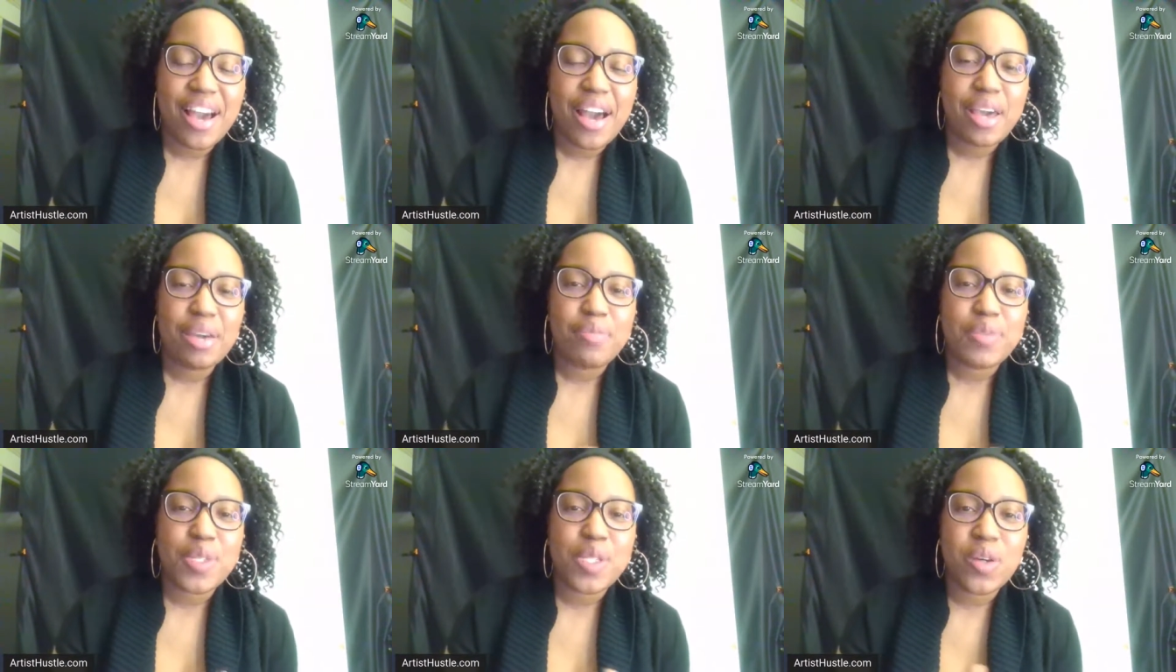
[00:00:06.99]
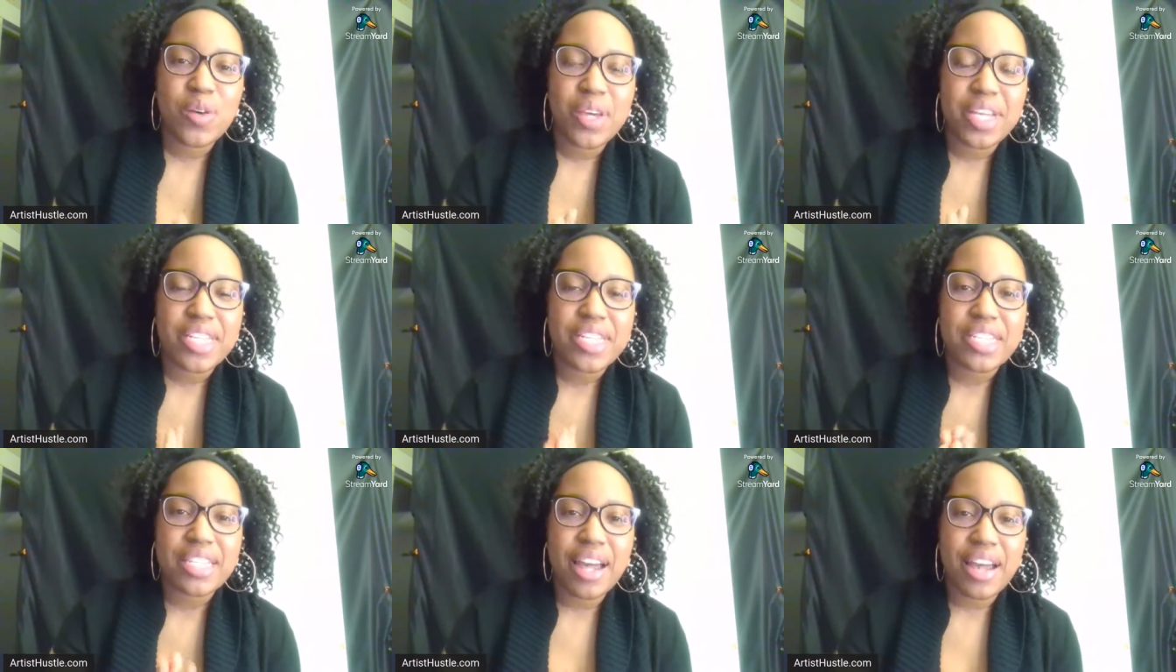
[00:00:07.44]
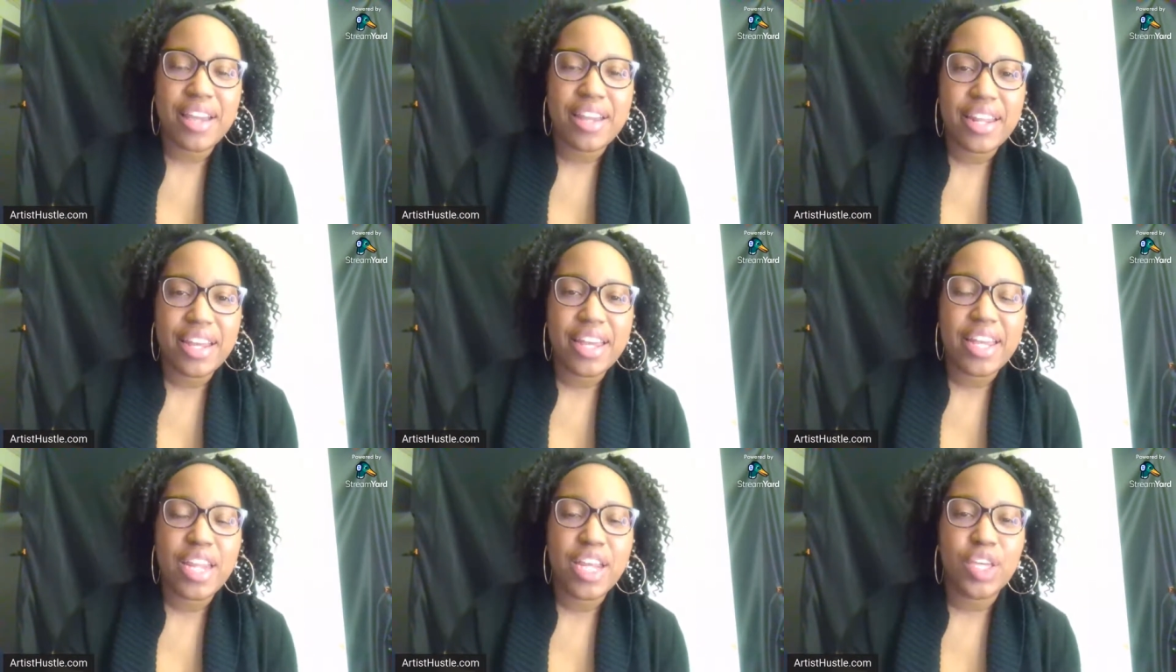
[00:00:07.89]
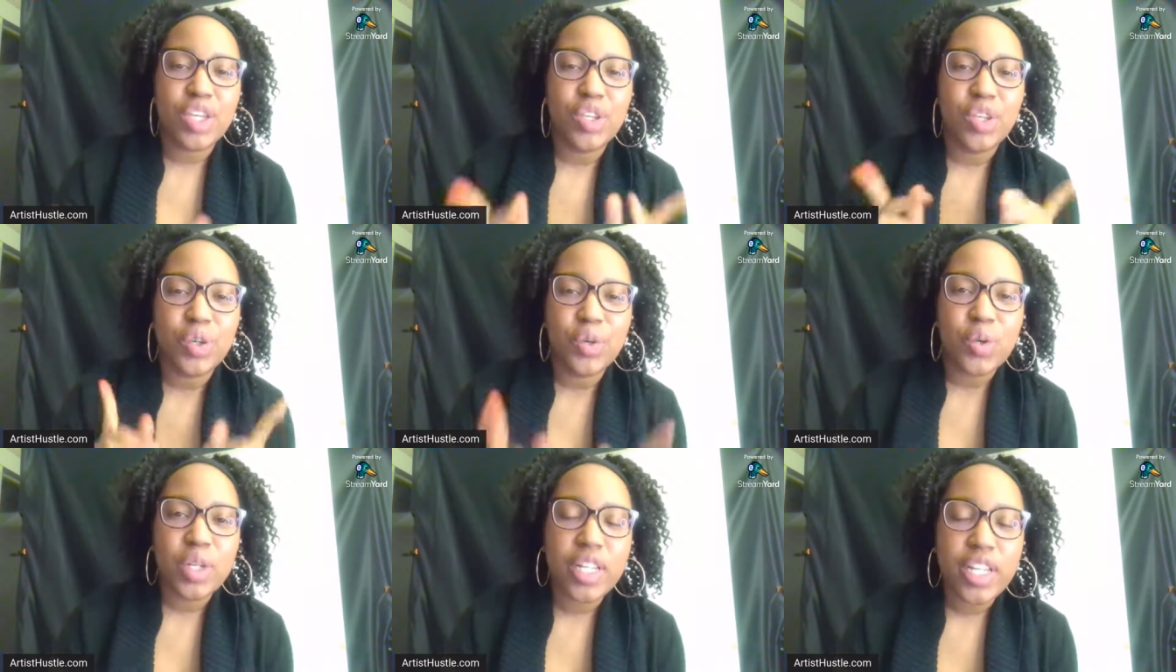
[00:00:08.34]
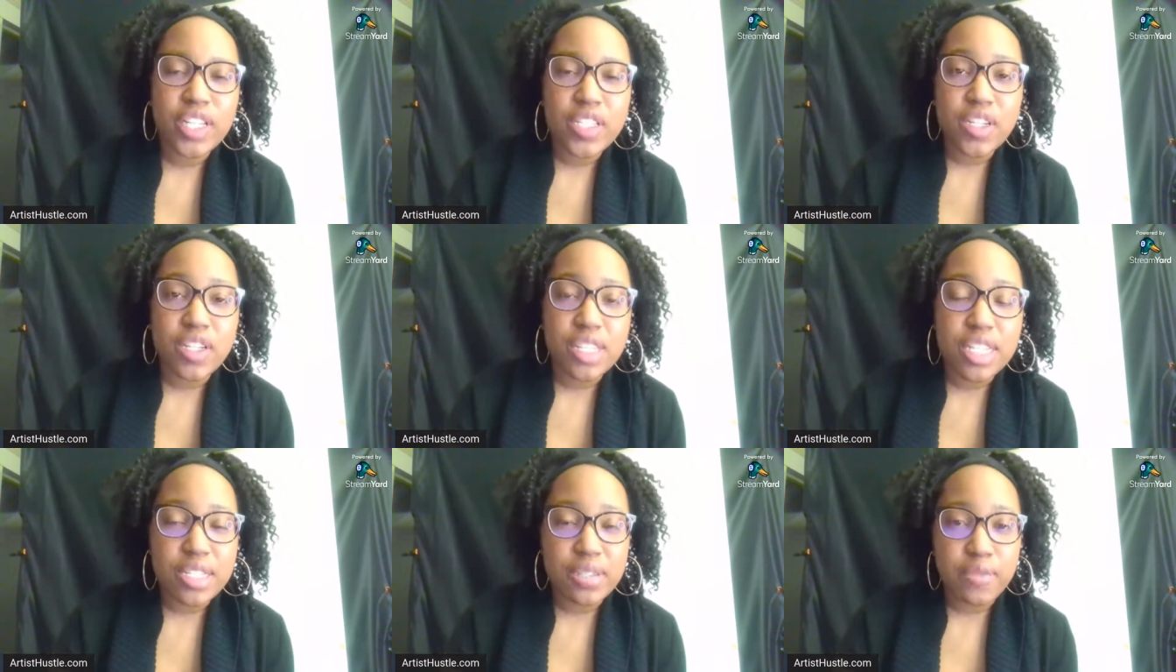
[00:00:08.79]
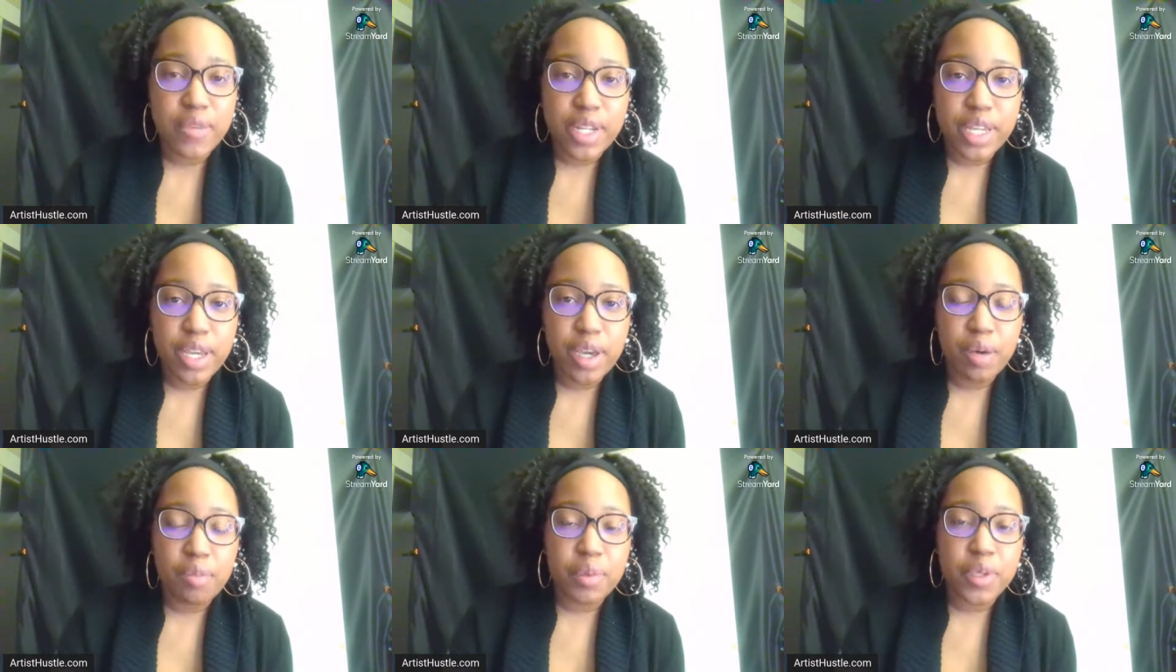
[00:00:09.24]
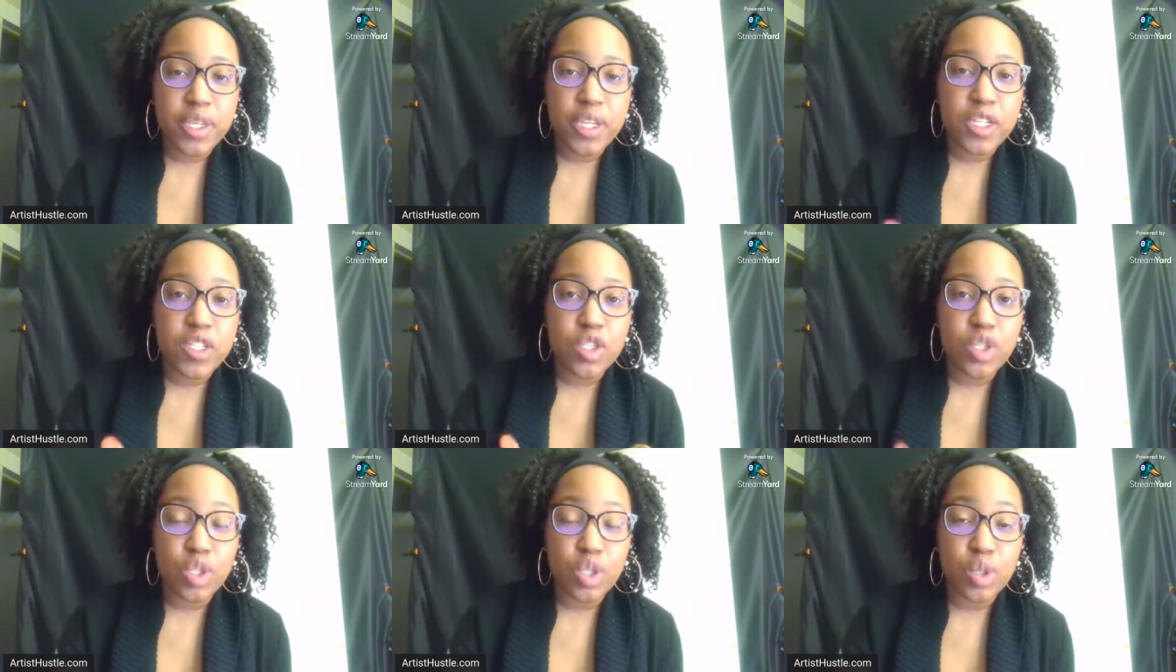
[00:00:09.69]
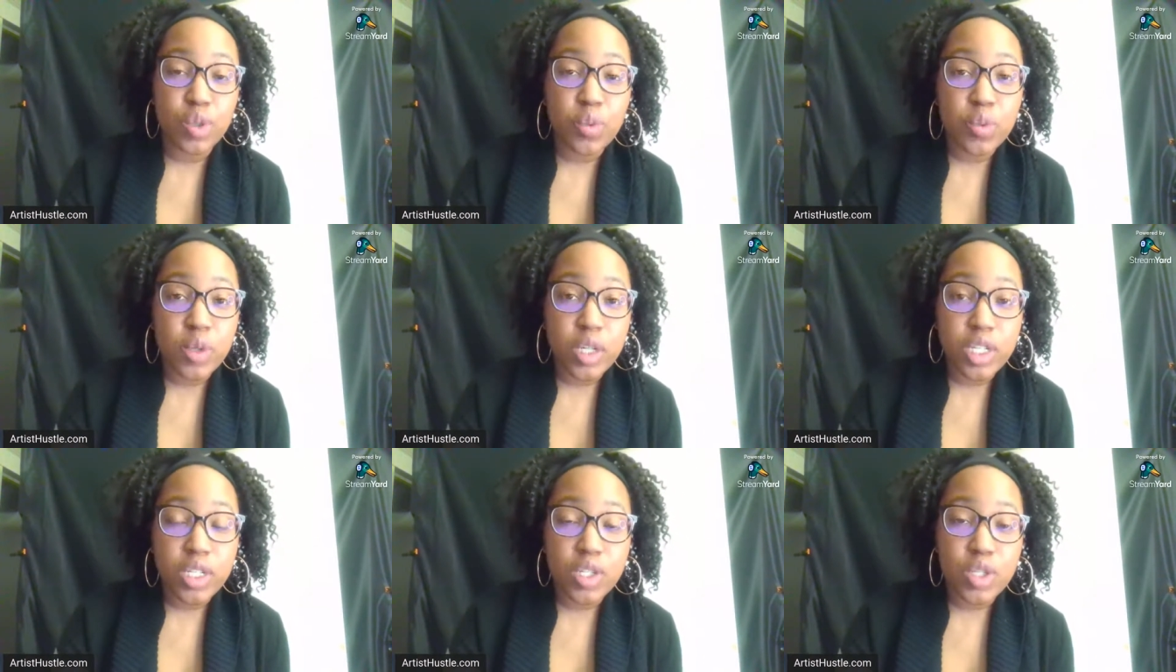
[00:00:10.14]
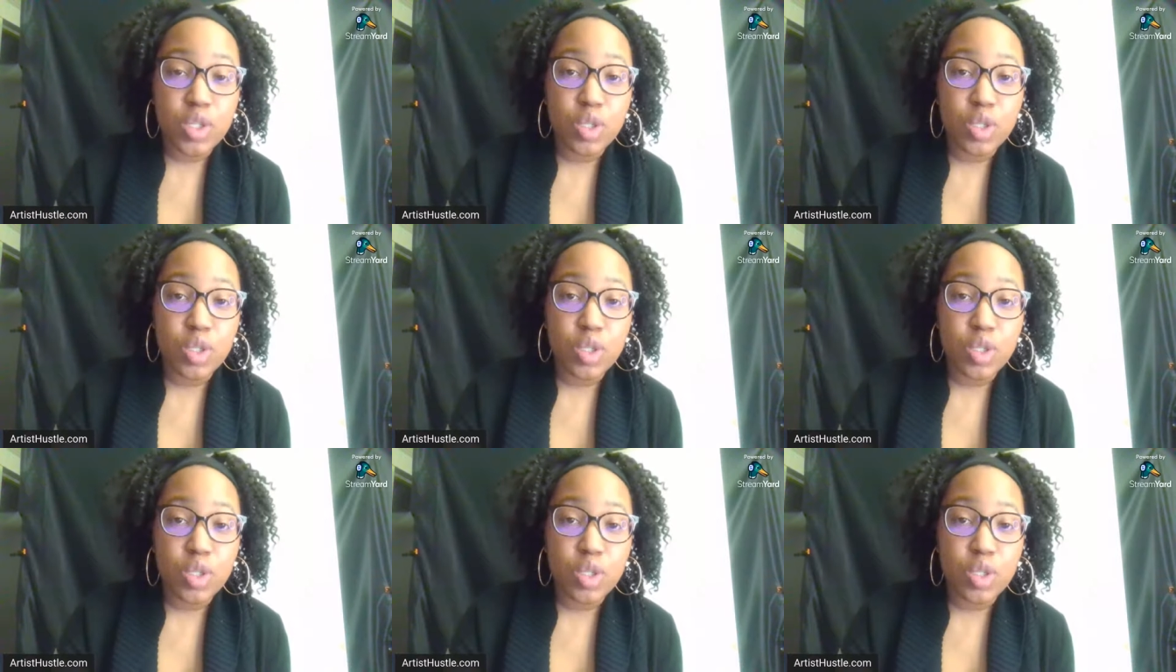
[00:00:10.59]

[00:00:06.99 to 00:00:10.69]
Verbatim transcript: I'm so excited. You clicked on this video because you want